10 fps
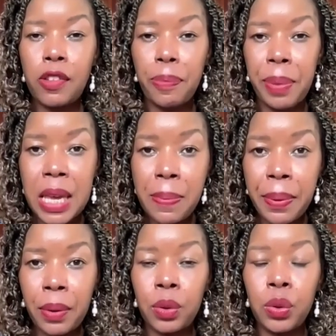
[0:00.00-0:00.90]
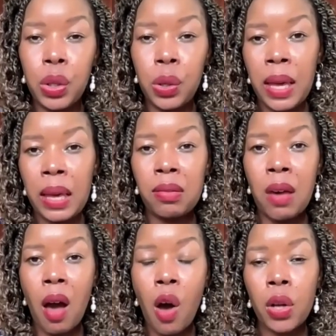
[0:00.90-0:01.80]
of people doing
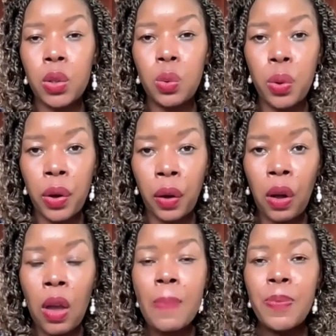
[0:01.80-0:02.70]
the hard work